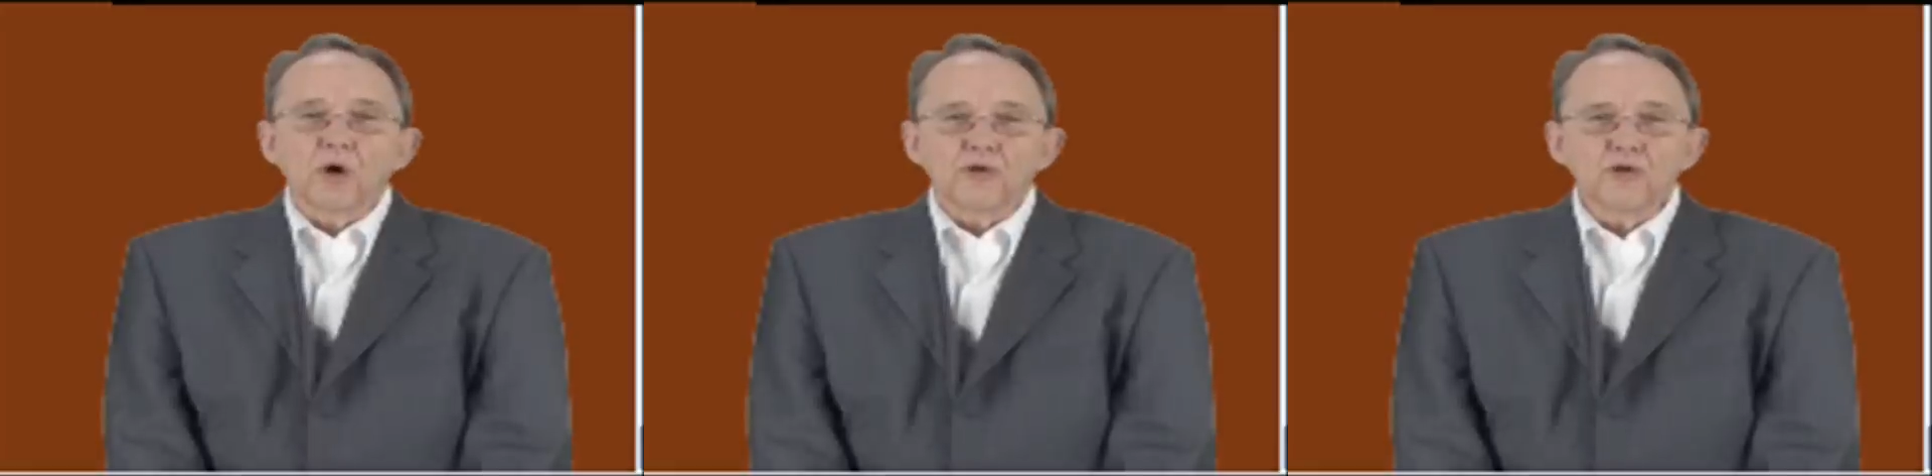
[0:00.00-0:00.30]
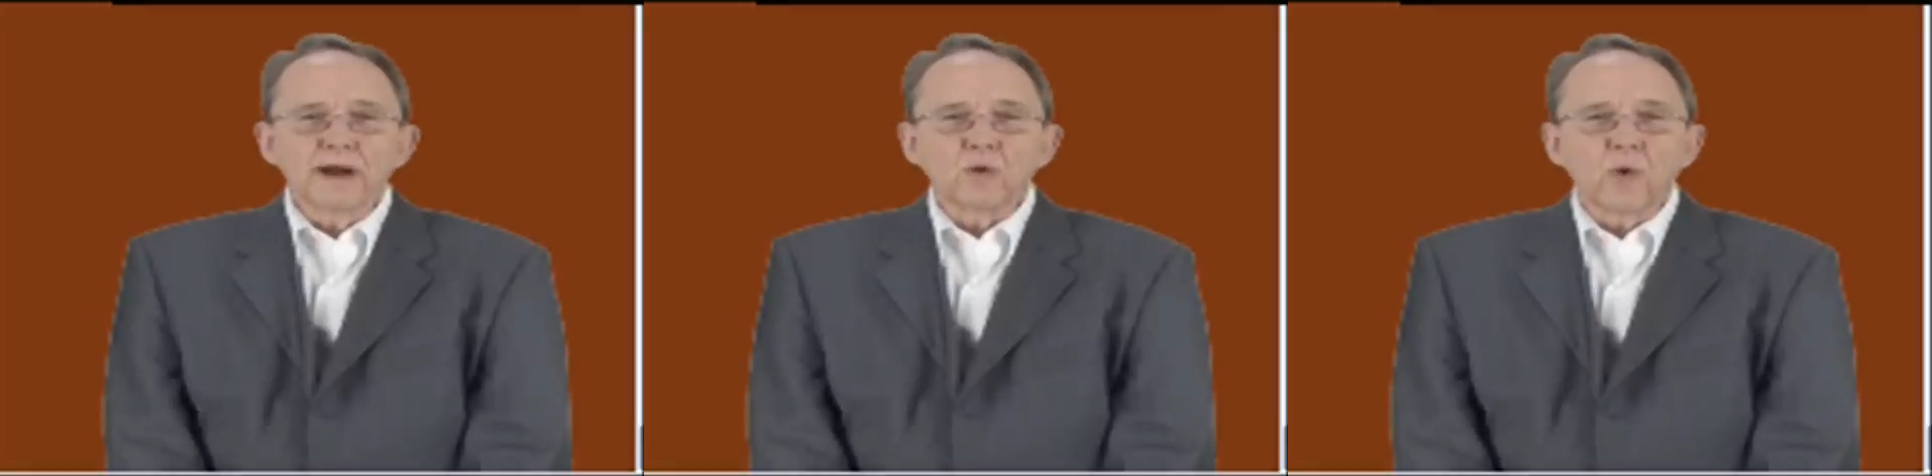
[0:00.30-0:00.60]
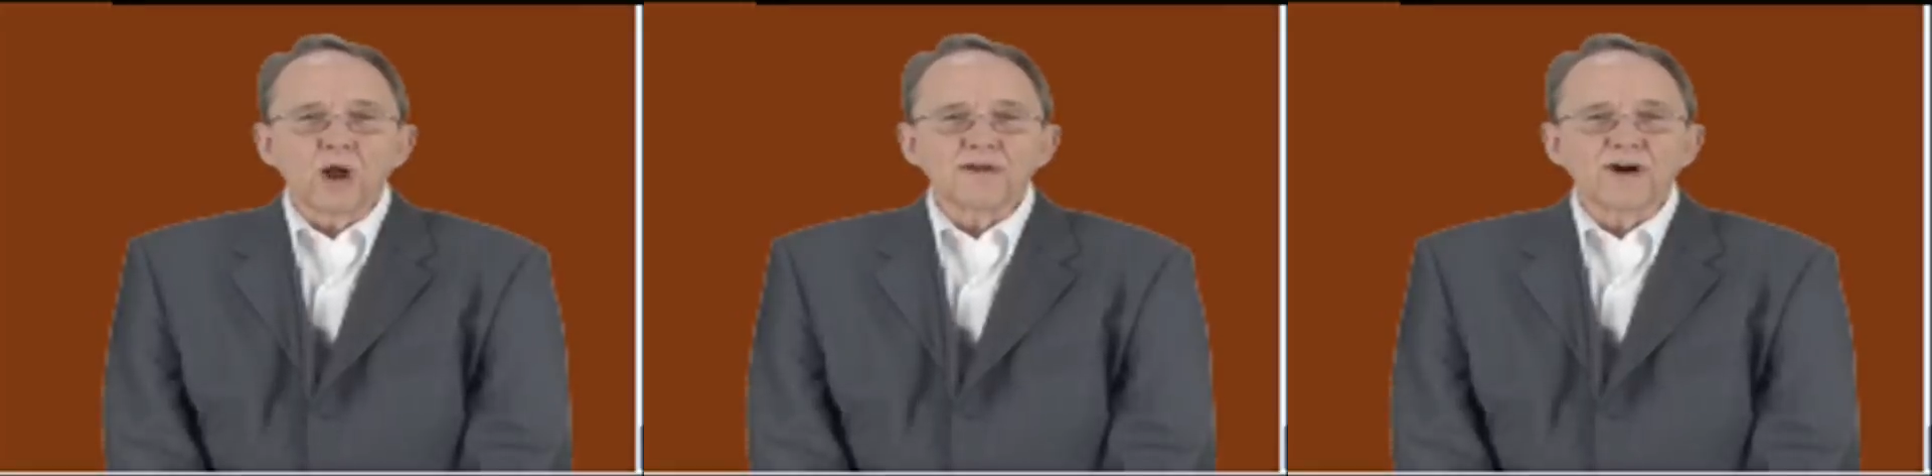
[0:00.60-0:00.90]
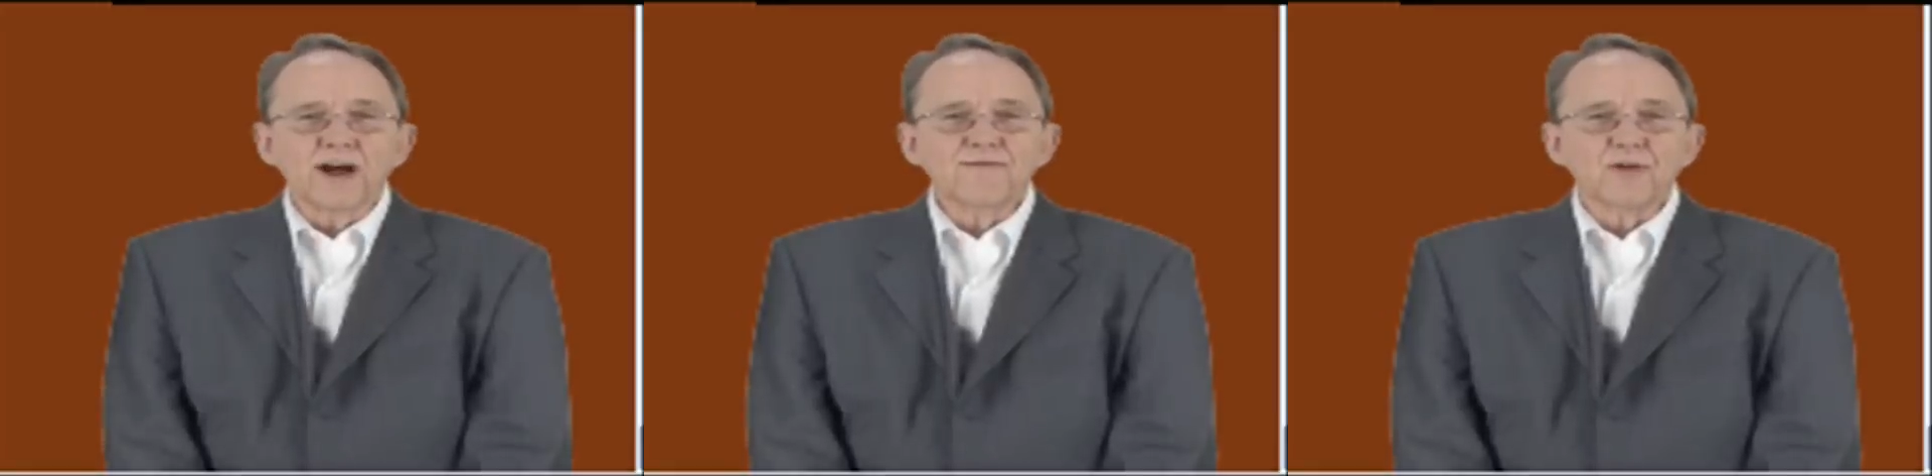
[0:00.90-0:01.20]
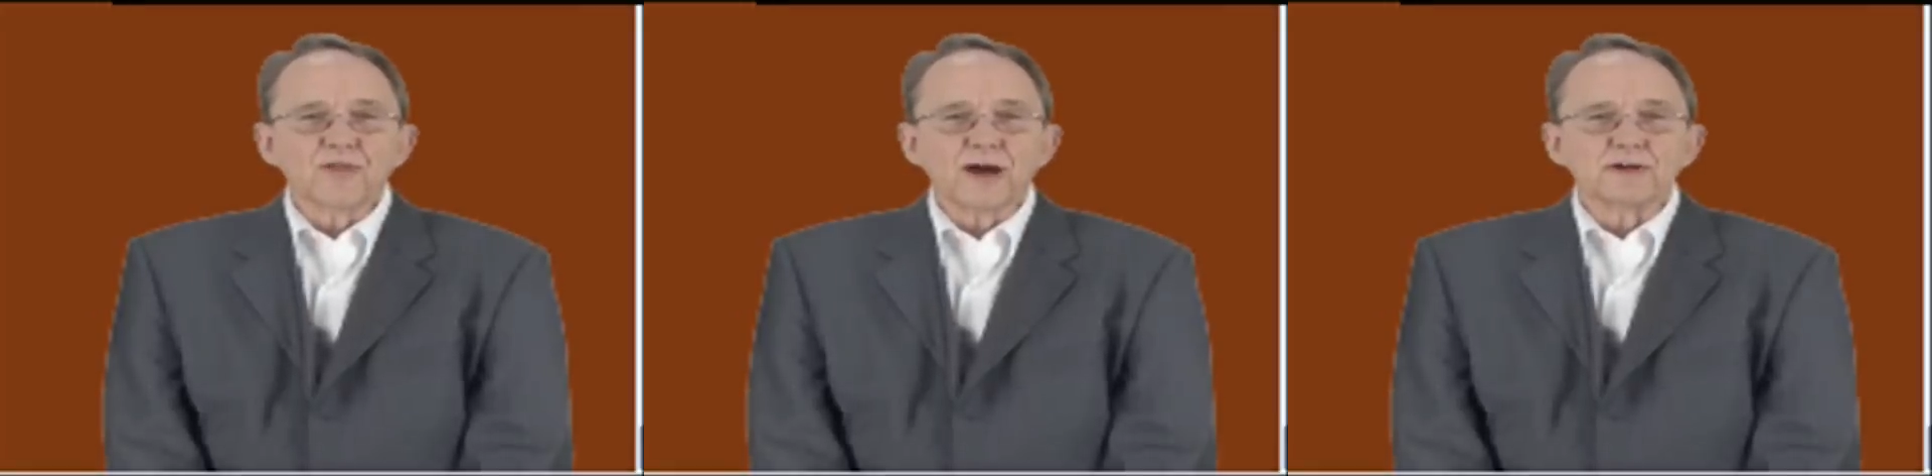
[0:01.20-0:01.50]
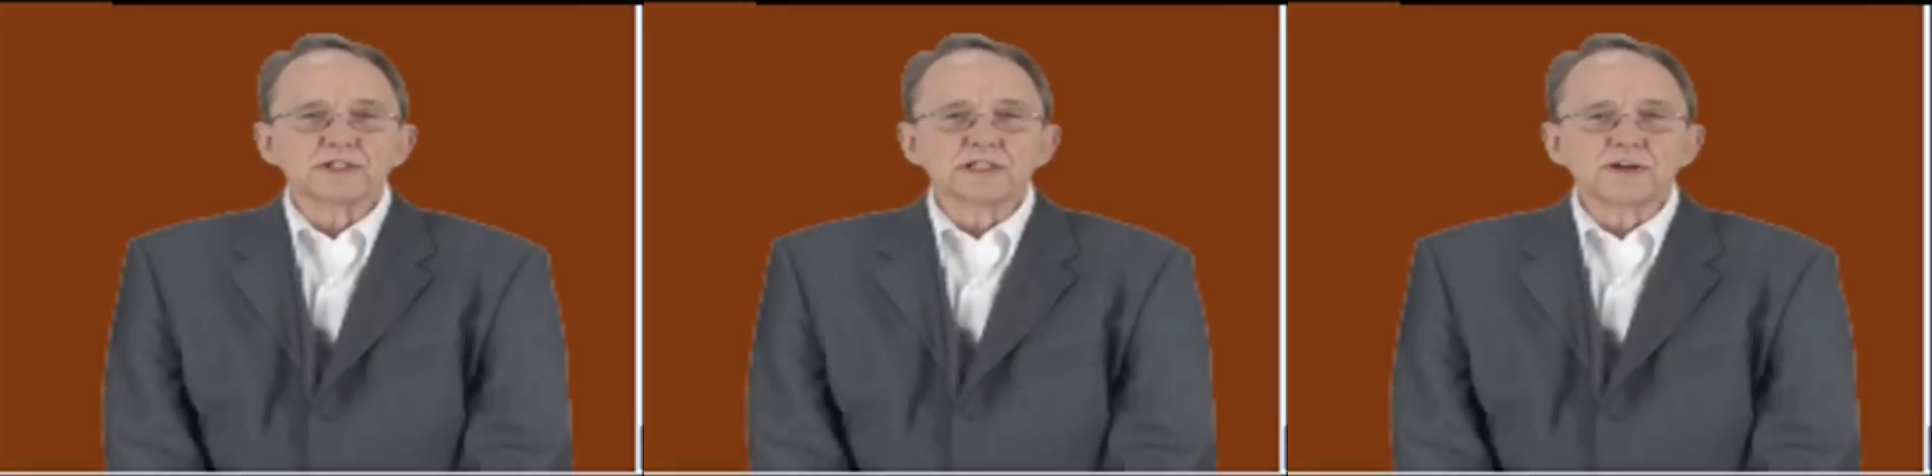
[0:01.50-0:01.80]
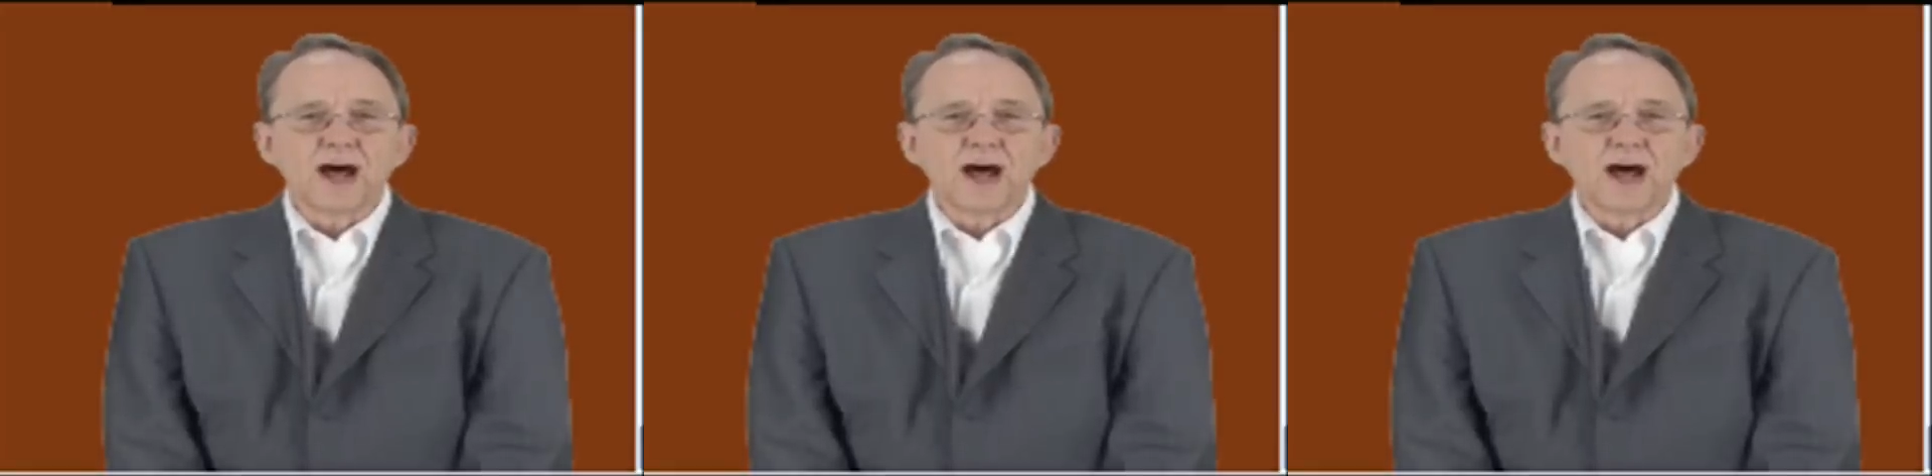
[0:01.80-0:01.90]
You may qualify for thousands of